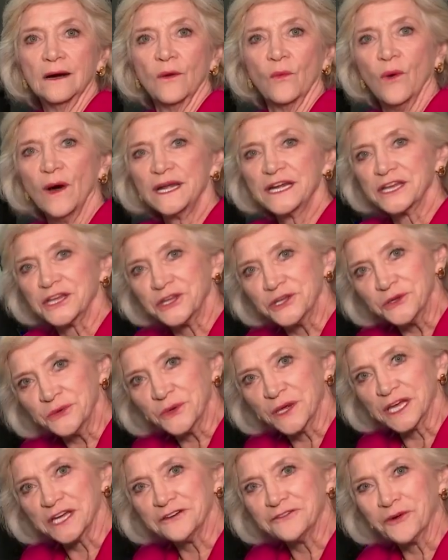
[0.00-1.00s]
What do you
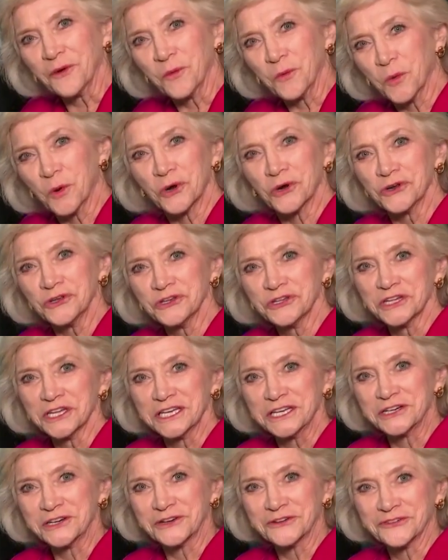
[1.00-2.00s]
give a world
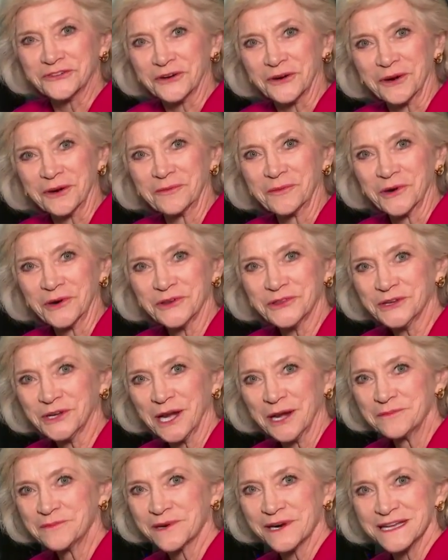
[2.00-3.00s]
leader for a
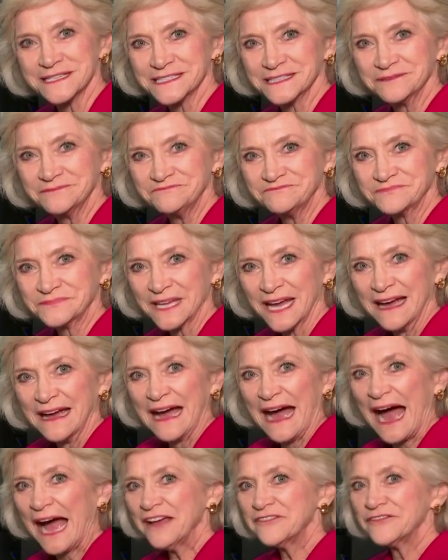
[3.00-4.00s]
birthday present?
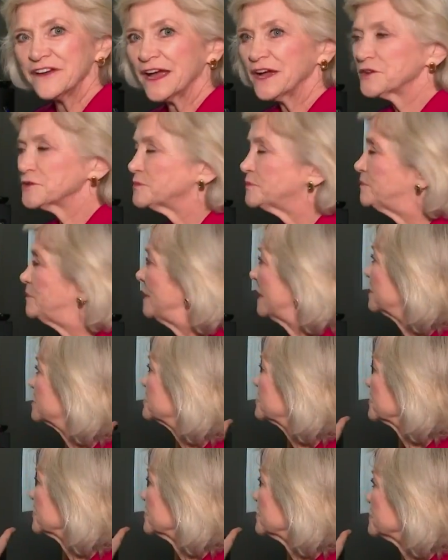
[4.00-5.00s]
I found
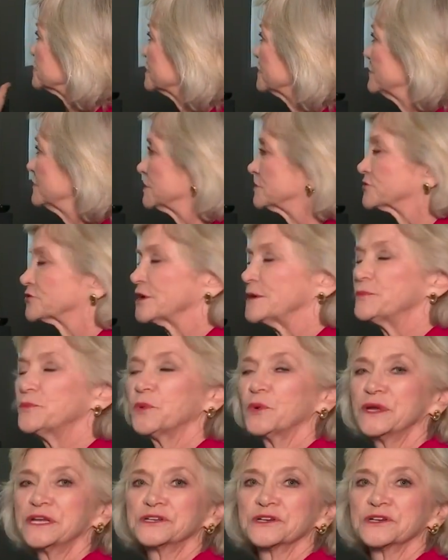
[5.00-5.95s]
pictures of a trip we